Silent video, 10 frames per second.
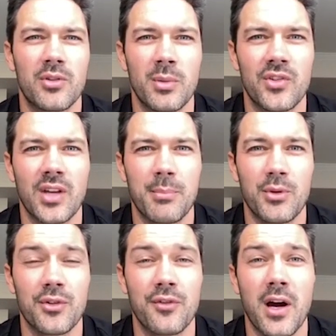up some
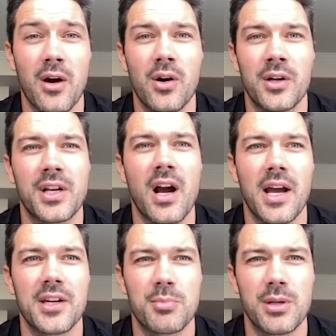examples of how
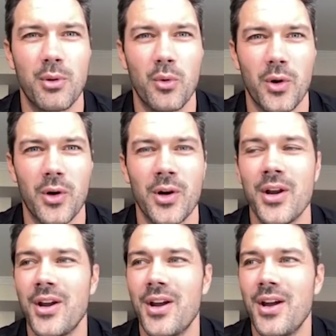unkind people were.
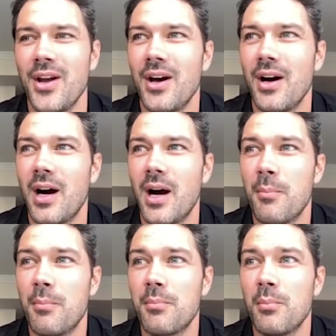
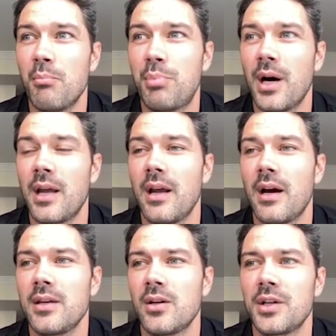Um, but,
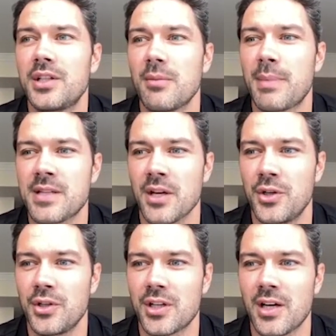you know, I did the best I
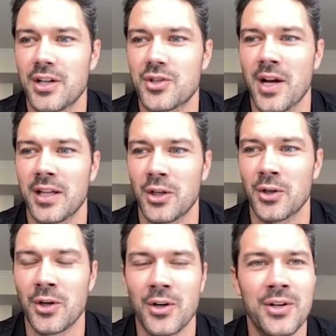could to kind of try and
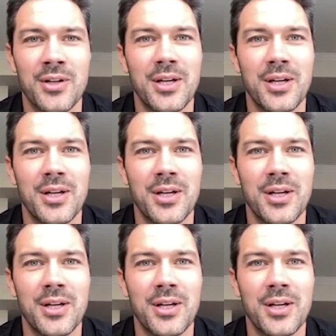learn.